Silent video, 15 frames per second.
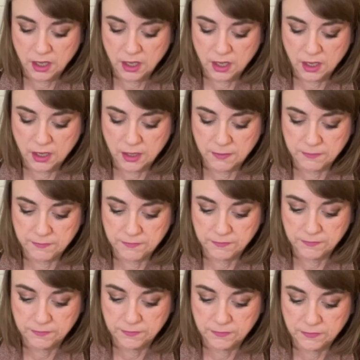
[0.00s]
Um,
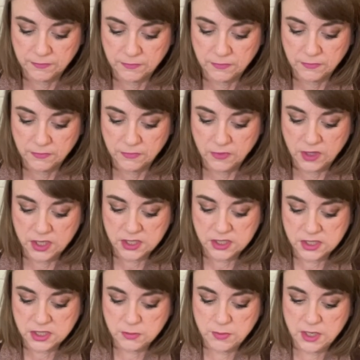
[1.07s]

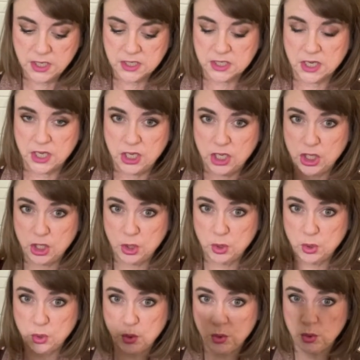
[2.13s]
this to me is a
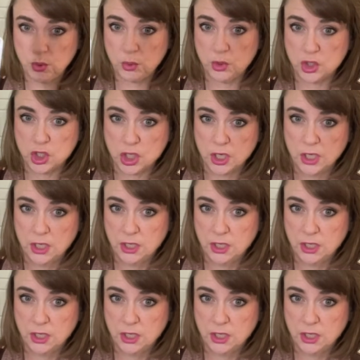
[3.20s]
huge